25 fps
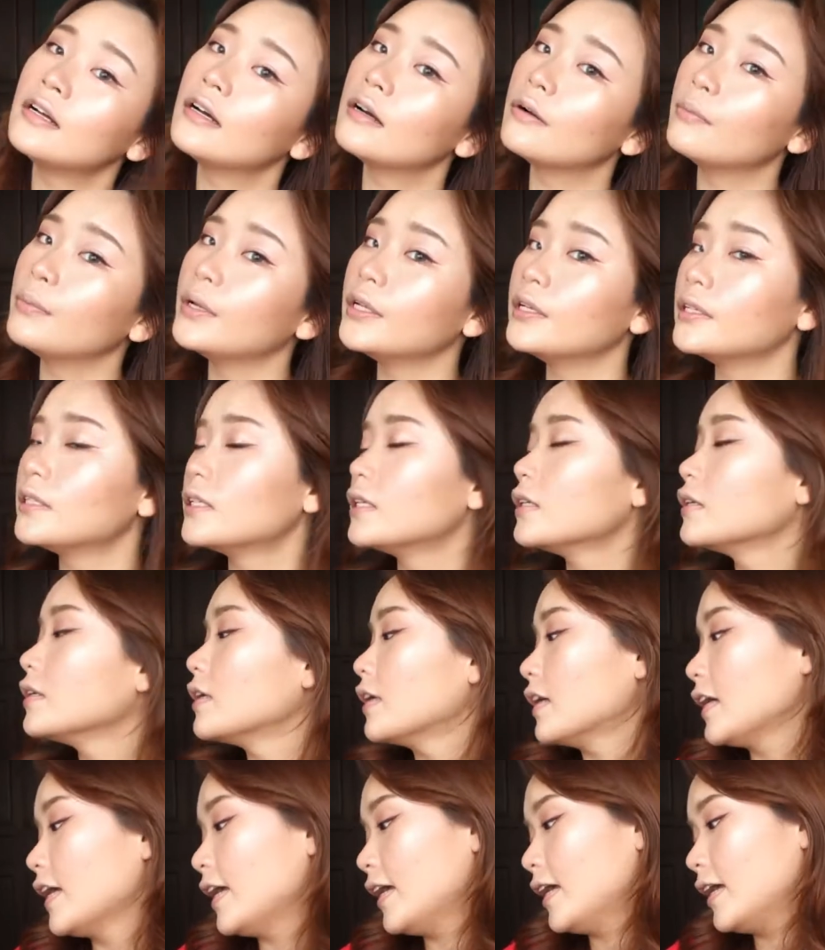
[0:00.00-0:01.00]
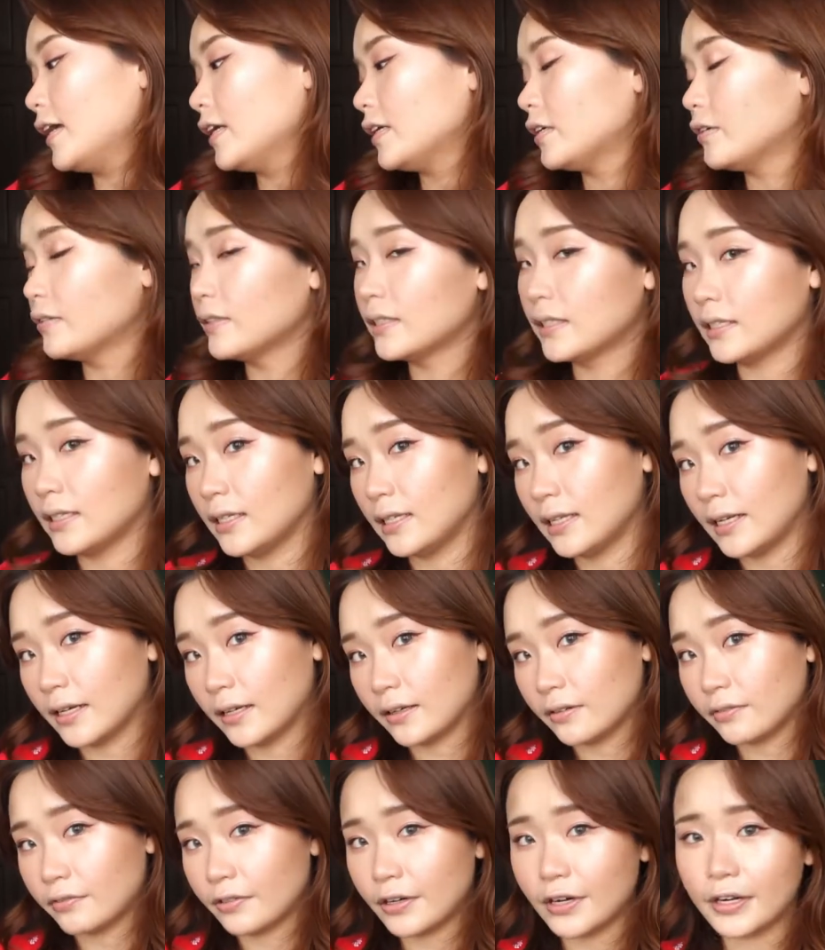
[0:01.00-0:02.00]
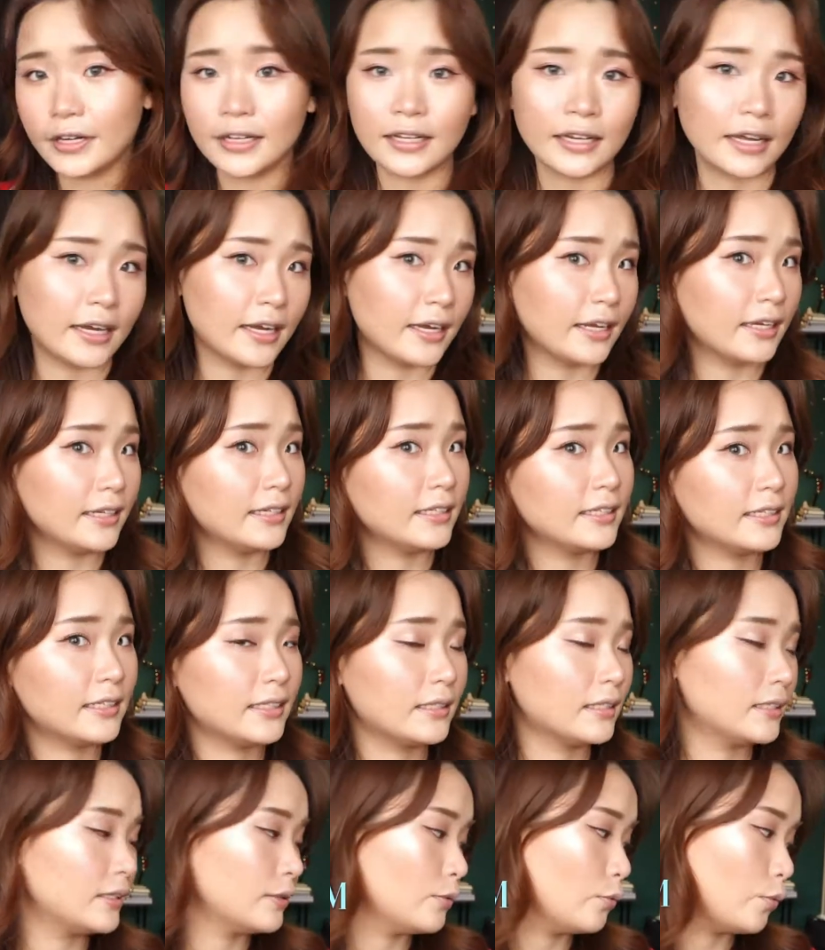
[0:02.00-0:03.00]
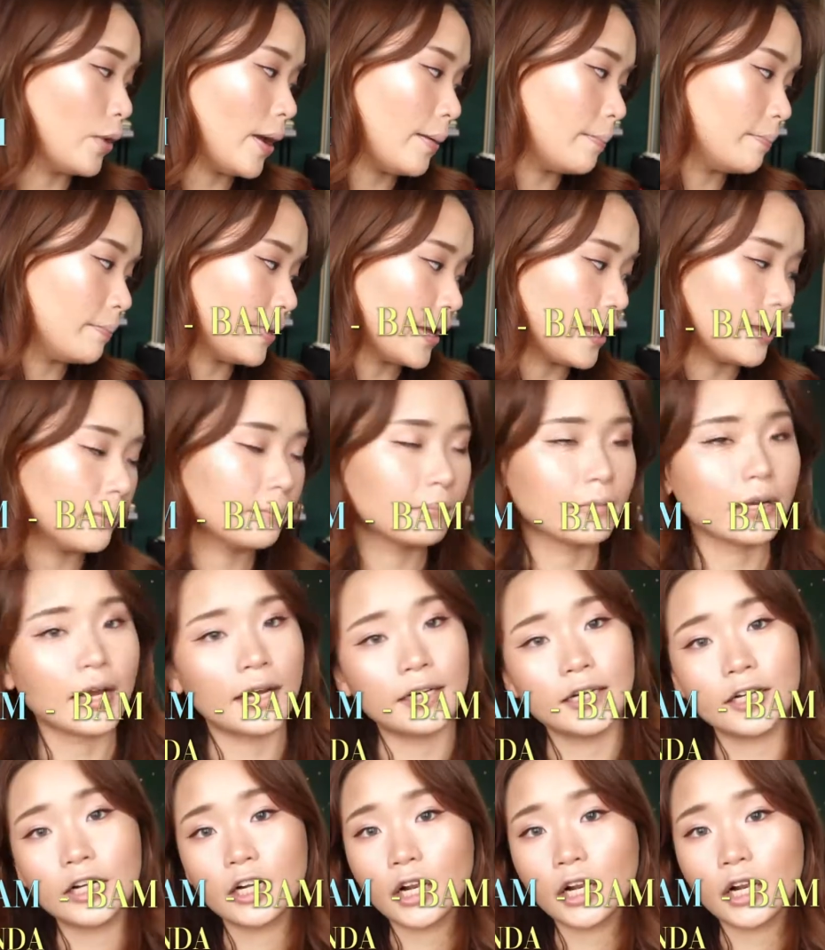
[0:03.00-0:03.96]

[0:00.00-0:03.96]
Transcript: when you tilt your head, you'll see like a very nice wham bam kind of